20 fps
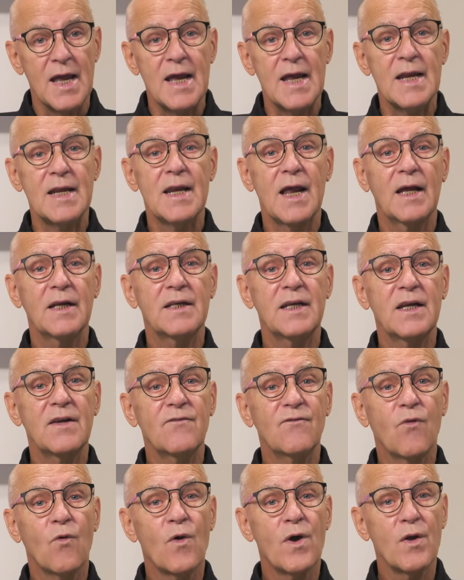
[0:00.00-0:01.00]
In
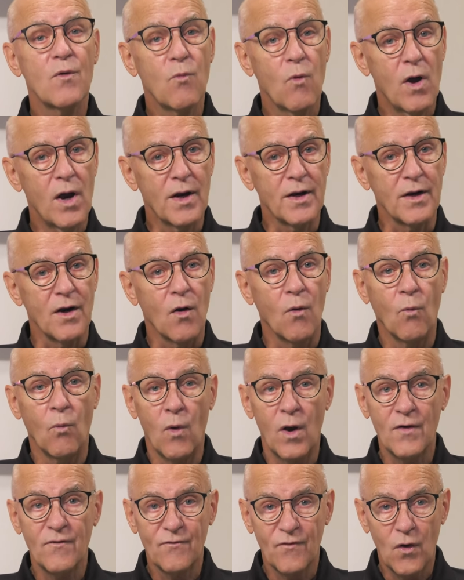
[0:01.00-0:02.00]
1941,
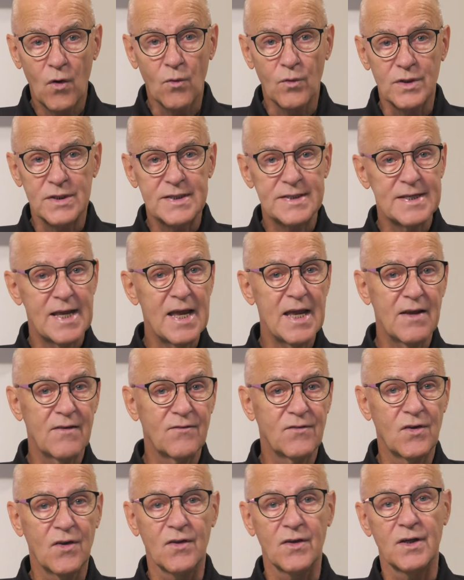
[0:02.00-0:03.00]
one vote
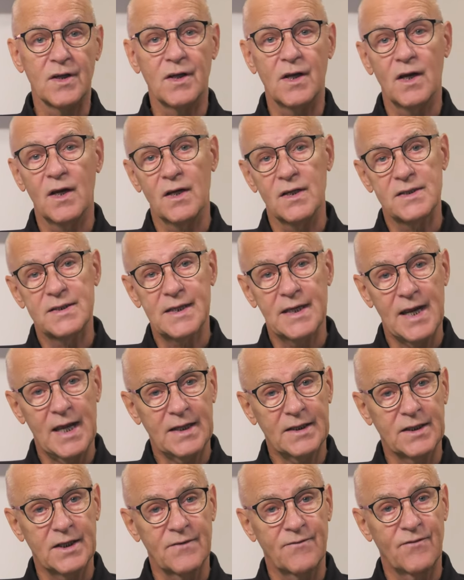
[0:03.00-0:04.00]
saved the uh,
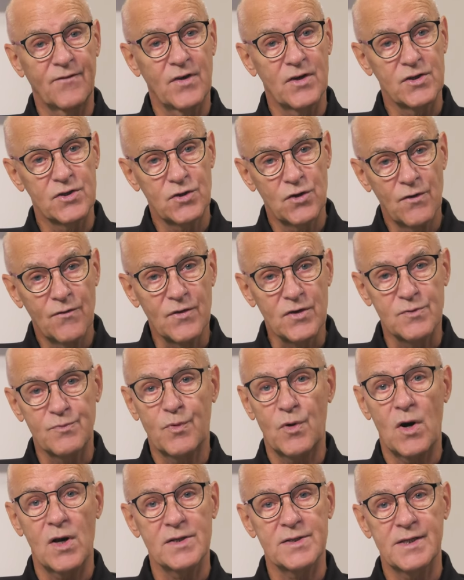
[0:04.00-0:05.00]
selective service
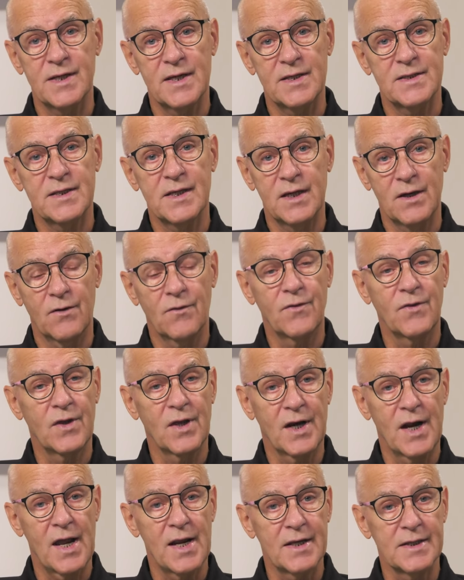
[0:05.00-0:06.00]
process here in the
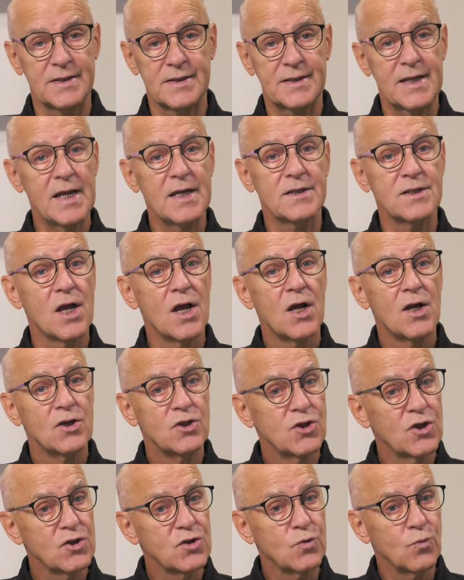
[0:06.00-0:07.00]
United States
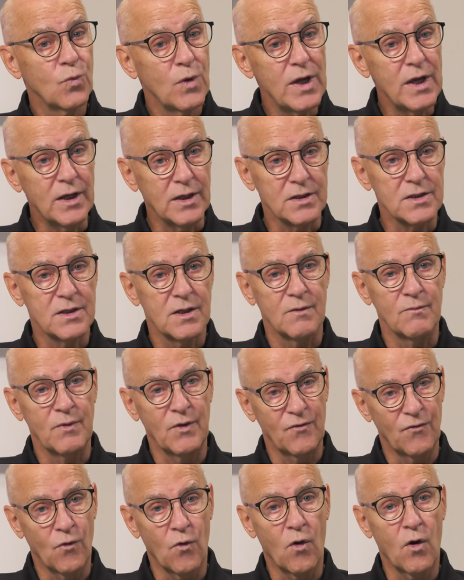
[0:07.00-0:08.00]
just weeks
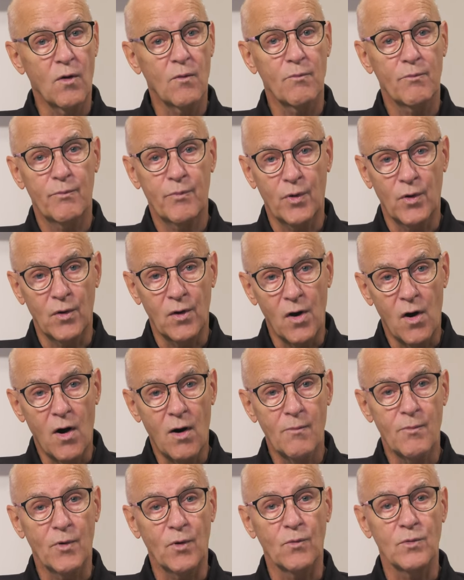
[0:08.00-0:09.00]
before Pearl
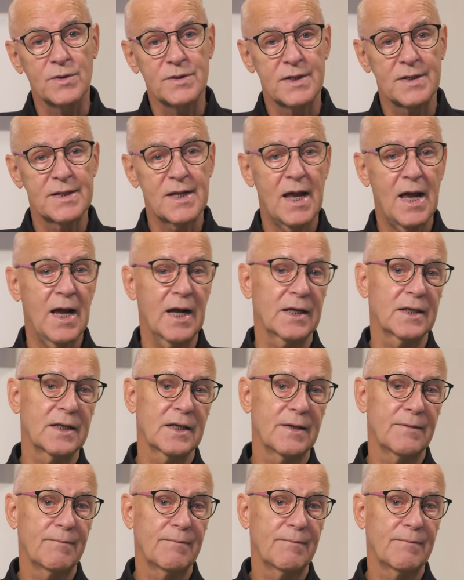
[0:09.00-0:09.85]
Harbor was attacked.